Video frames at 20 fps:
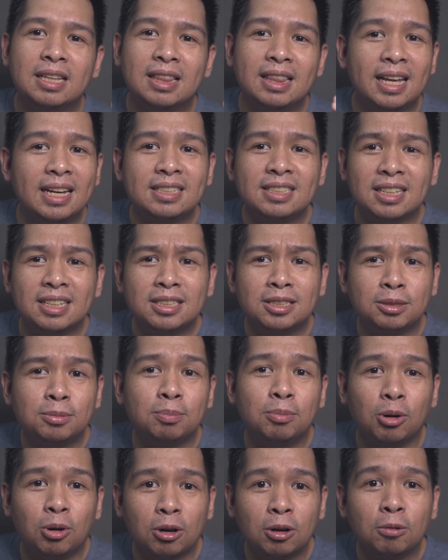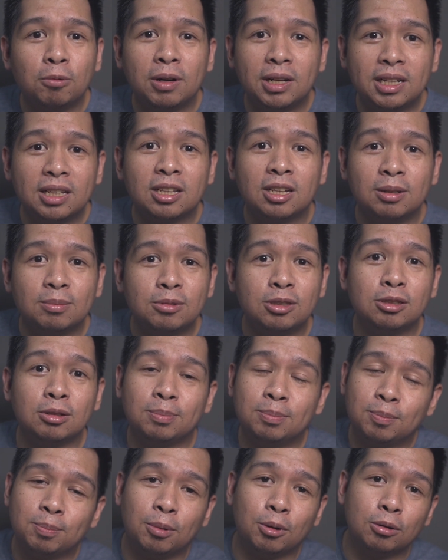less is more when it comes to
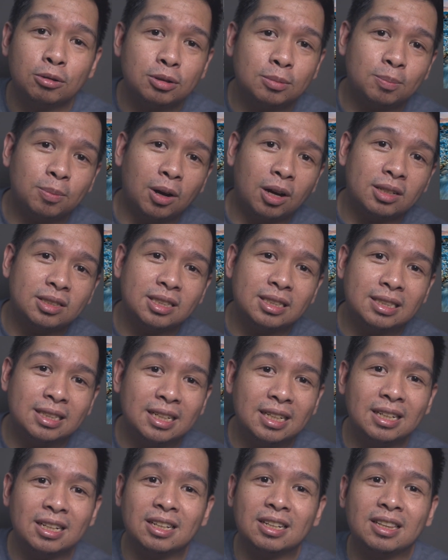post-processing,